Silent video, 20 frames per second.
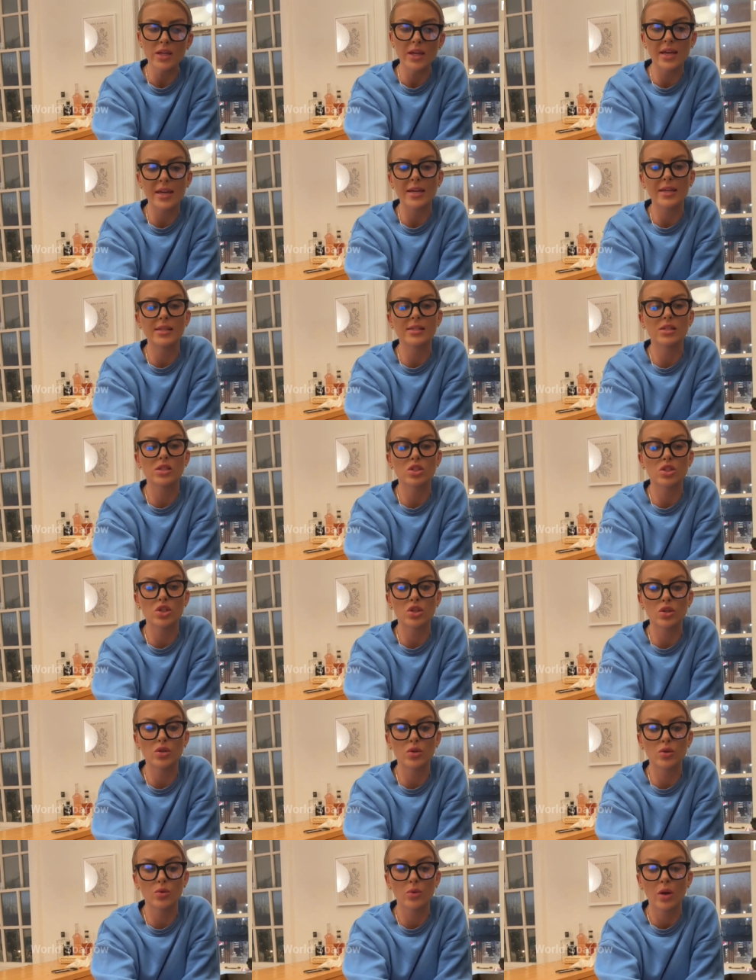is
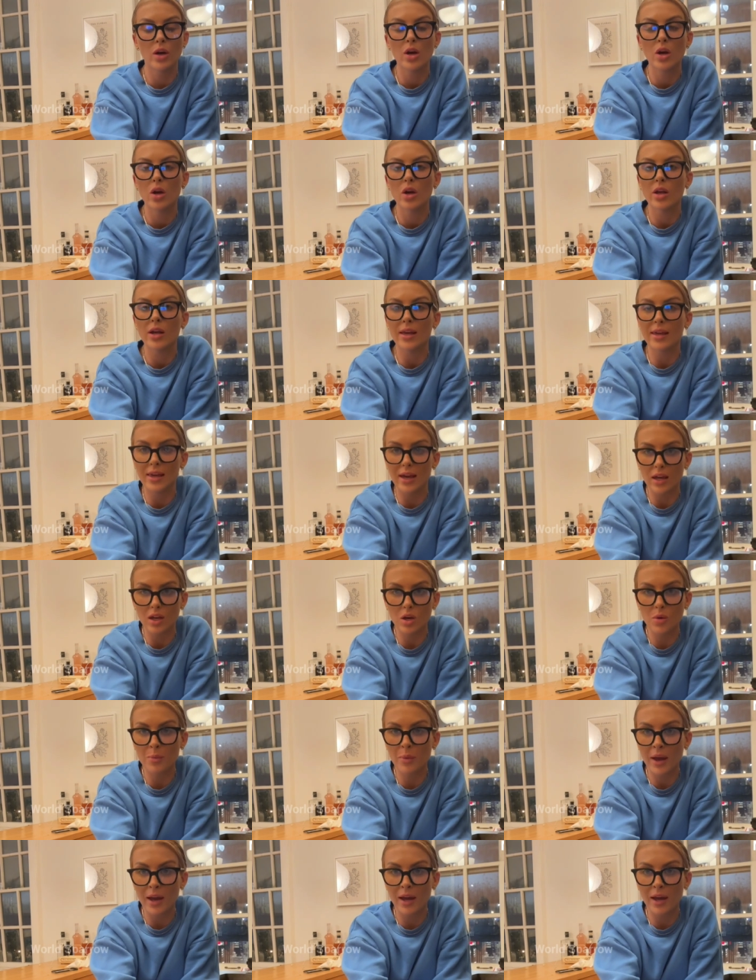to get
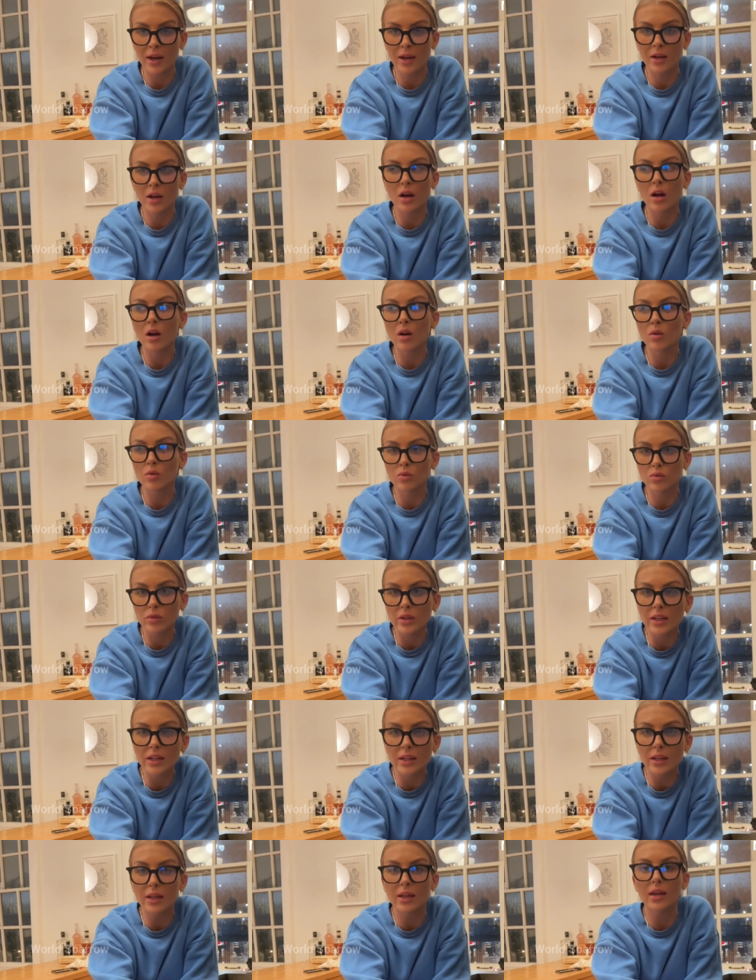your pan
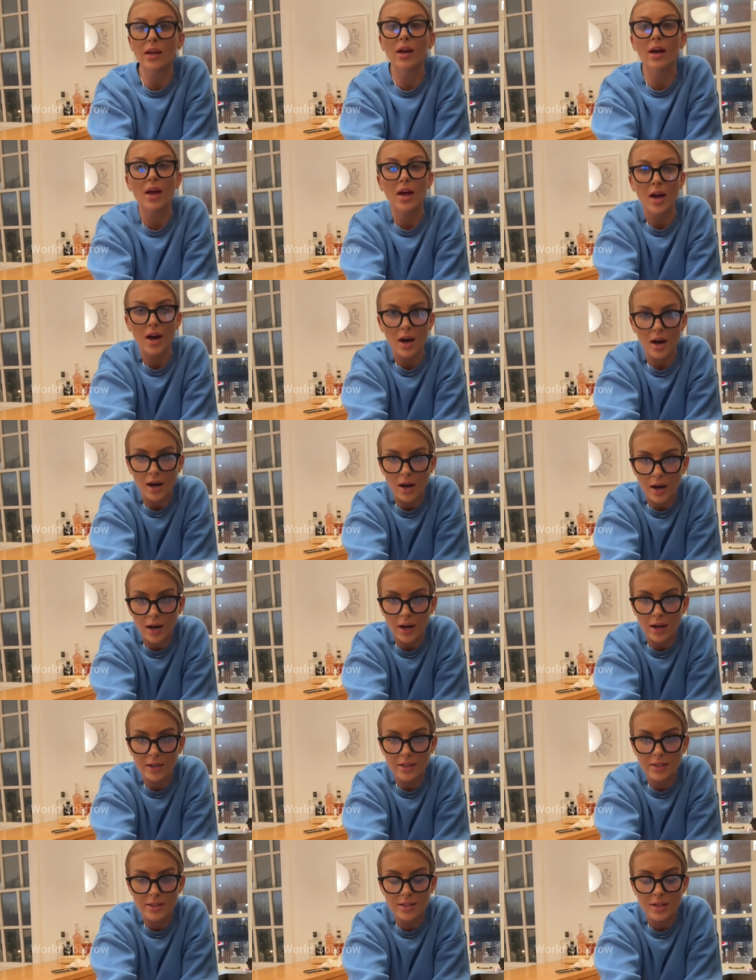really
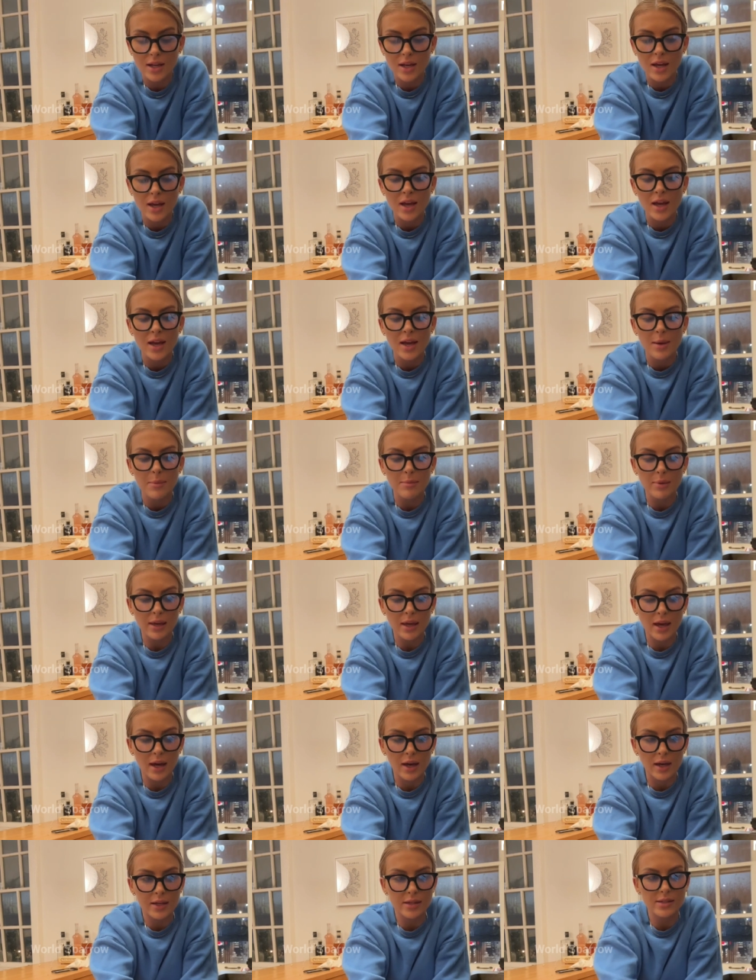hot
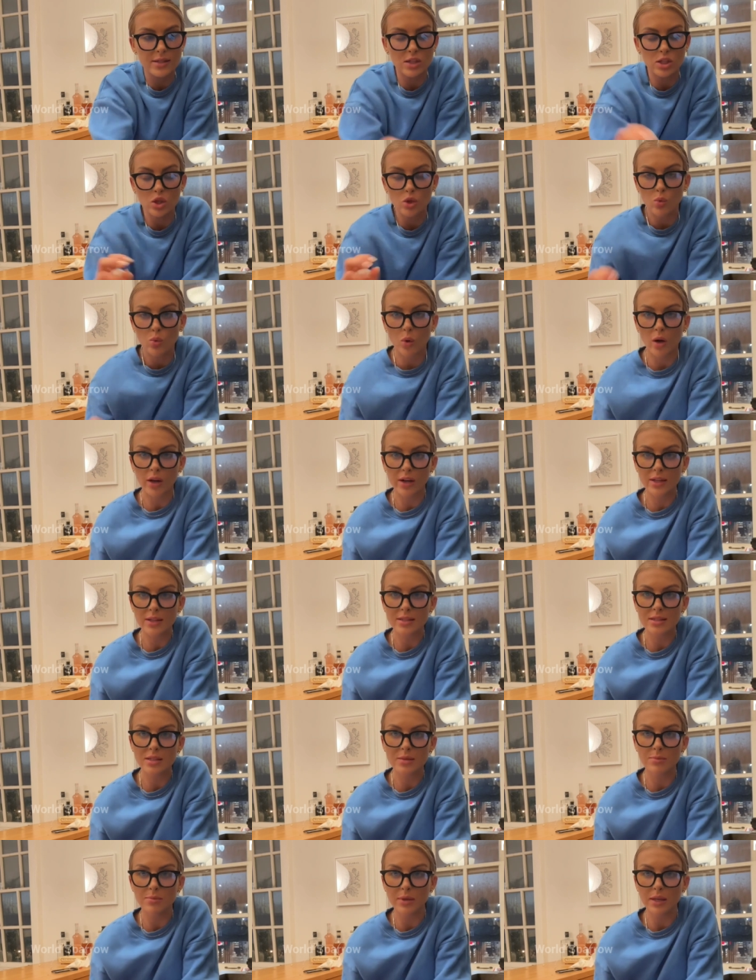because you want it
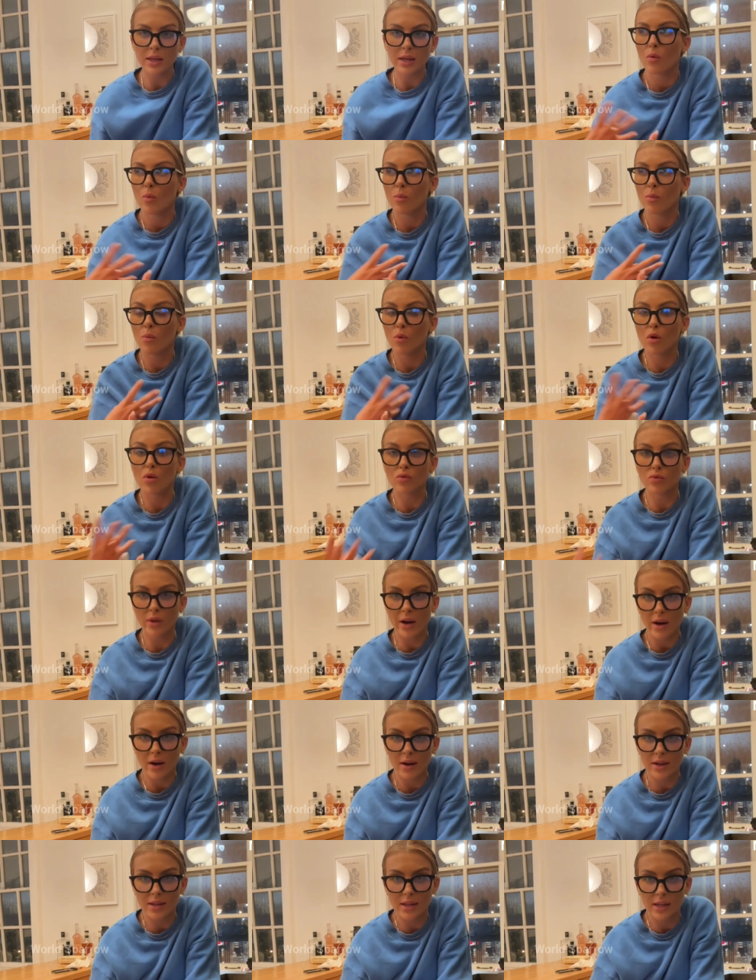to be more
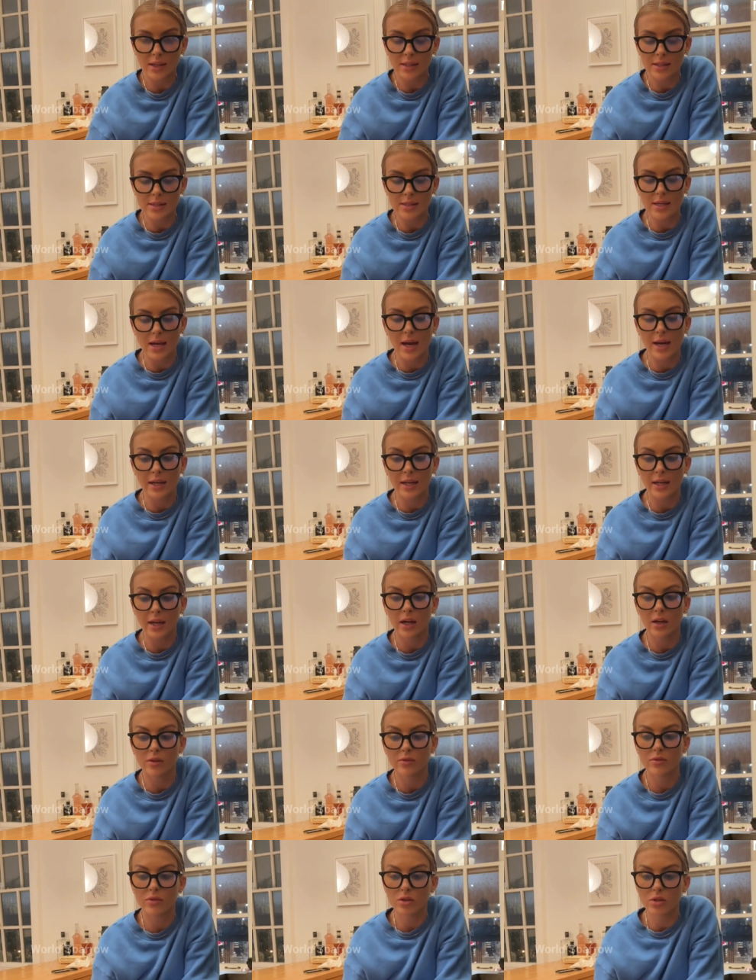rare on the inside and
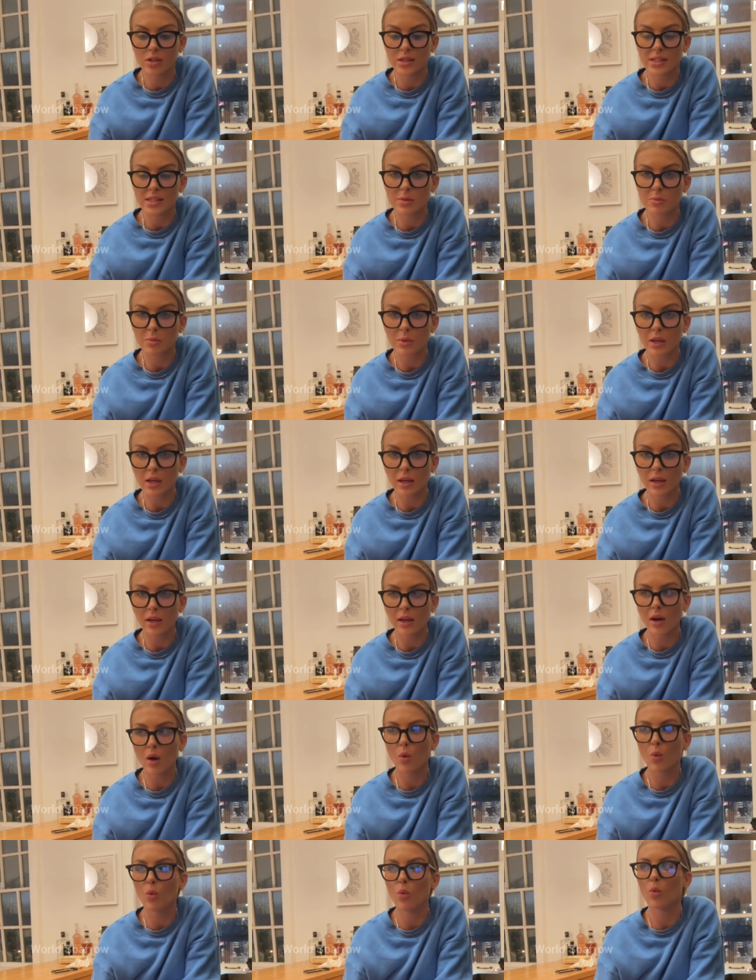kind of
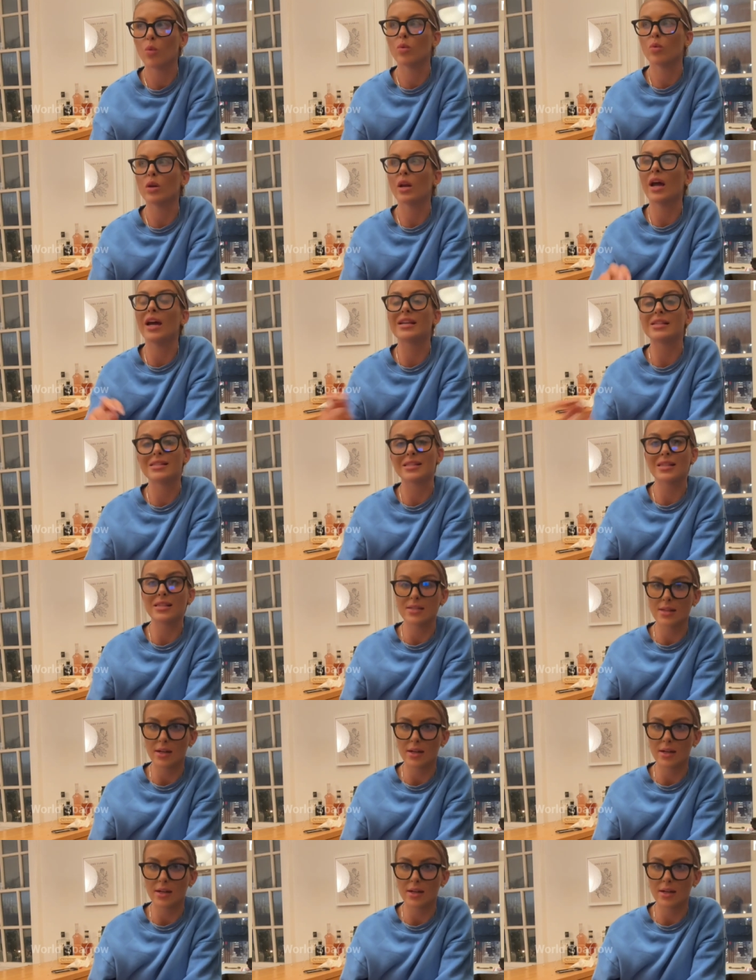crispy, nicely